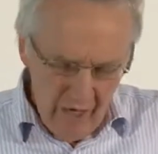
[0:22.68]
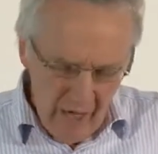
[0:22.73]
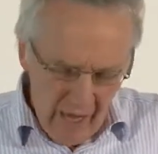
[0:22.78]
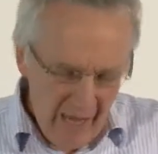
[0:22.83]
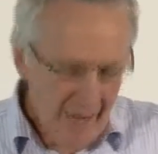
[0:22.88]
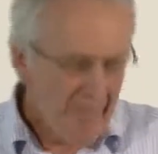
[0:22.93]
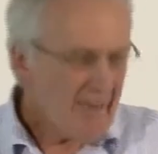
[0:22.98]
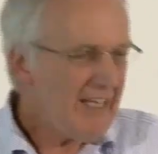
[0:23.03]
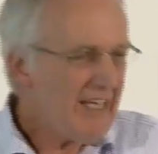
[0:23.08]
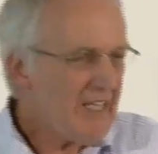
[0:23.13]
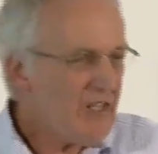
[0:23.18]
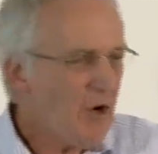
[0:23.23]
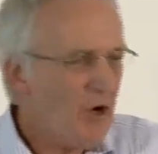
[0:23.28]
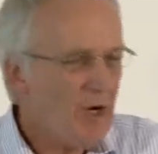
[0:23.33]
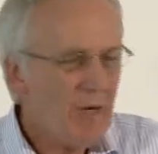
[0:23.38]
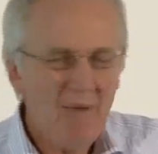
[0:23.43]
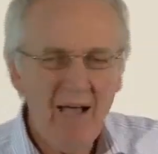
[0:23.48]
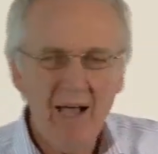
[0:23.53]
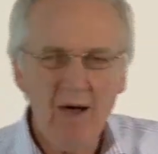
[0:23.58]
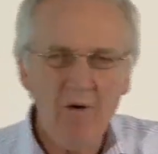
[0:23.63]
I'm going to
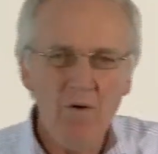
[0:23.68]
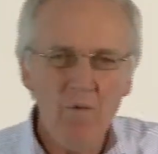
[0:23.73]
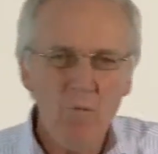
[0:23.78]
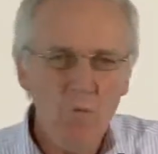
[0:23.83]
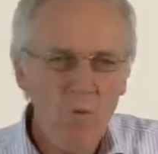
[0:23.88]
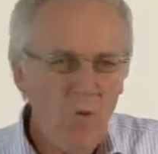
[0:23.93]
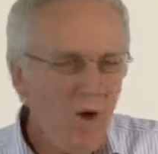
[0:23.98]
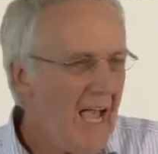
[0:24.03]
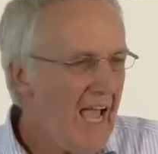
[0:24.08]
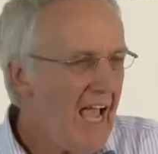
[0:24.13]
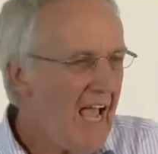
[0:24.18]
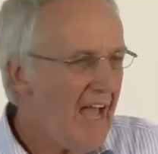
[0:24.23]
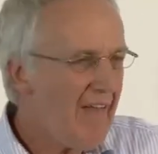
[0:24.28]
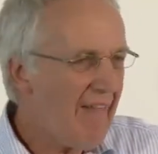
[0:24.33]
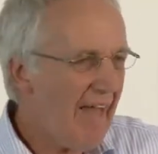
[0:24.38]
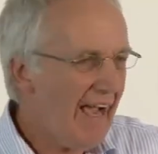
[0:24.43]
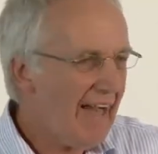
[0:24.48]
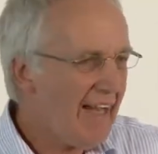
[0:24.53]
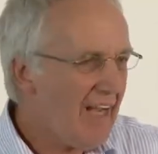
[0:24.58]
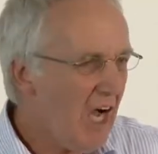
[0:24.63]
talk about where
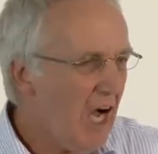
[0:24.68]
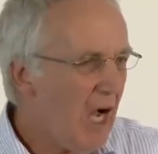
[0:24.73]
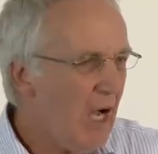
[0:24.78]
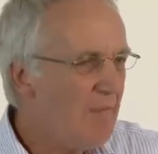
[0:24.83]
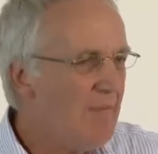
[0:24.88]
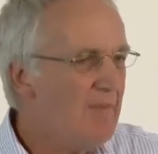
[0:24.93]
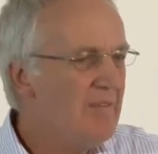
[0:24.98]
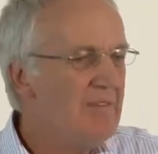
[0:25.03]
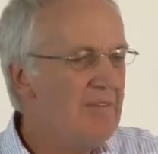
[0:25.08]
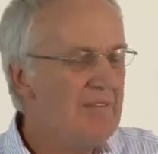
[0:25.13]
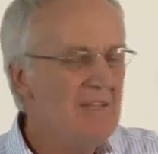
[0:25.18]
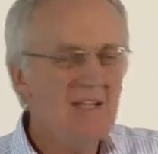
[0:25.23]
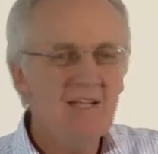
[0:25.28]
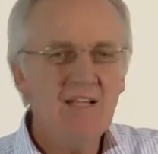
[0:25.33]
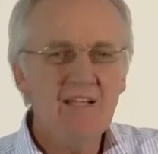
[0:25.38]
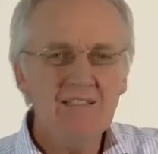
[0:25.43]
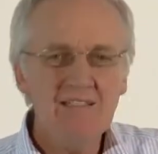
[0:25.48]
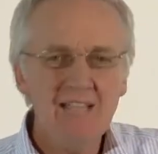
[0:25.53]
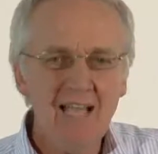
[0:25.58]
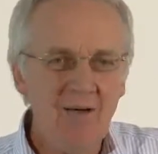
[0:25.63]
that
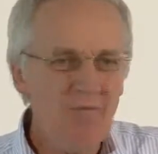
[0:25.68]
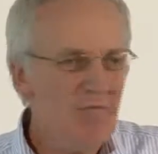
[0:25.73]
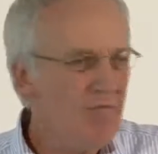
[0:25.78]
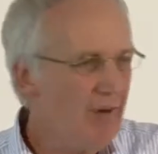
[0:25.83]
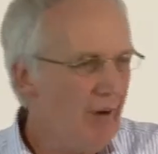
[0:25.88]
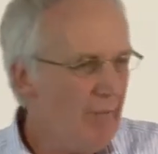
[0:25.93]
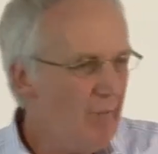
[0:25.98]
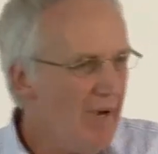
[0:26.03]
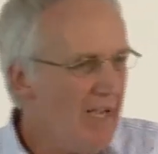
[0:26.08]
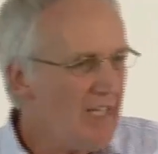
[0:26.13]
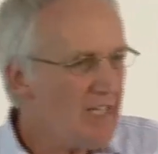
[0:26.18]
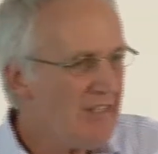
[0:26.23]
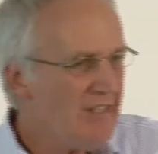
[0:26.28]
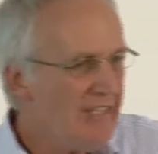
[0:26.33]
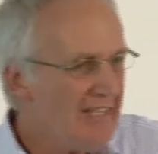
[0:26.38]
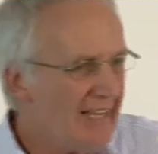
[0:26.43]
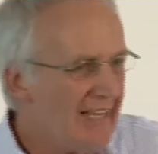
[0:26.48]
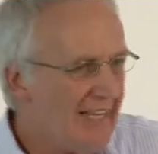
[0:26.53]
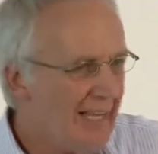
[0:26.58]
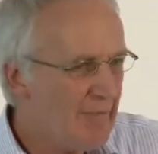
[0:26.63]
carbon's come from. Where do you
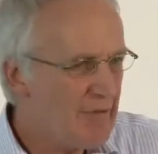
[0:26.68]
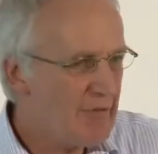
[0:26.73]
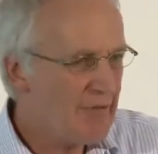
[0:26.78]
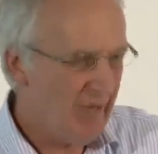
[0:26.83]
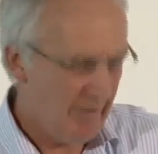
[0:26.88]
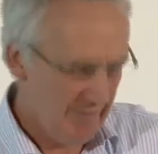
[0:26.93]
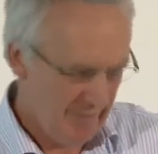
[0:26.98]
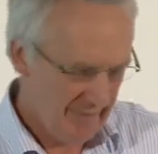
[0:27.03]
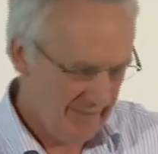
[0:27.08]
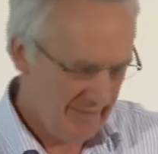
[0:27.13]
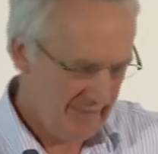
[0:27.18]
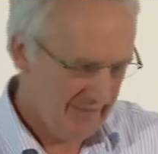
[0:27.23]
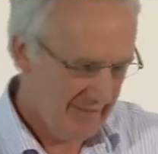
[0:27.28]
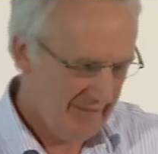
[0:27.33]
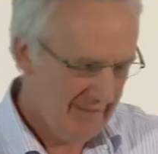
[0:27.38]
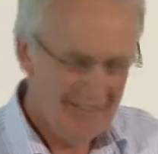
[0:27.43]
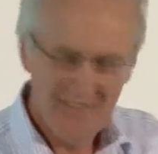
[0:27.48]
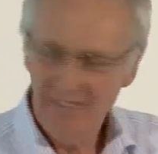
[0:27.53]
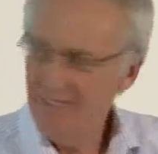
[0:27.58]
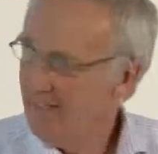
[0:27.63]
think it comes from?
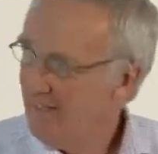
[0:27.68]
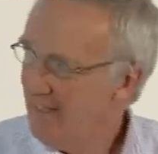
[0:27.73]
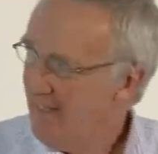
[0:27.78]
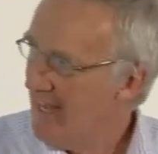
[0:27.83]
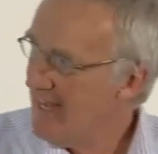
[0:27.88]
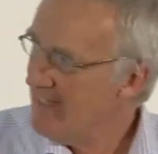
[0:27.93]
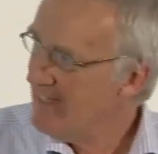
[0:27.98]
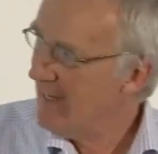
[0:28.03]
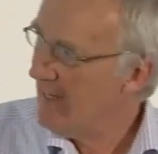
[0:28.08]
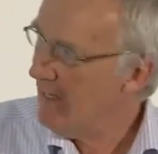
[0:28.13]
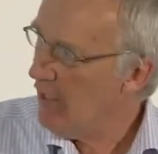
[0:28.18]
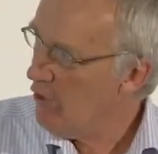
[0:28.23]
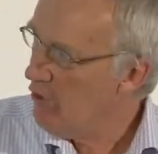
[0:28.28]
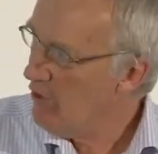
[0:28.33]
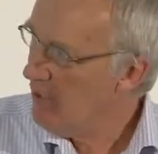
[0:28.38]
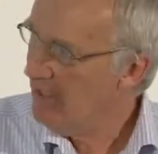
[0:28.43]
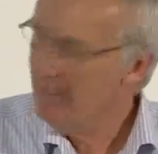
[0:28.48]
Here's a clue.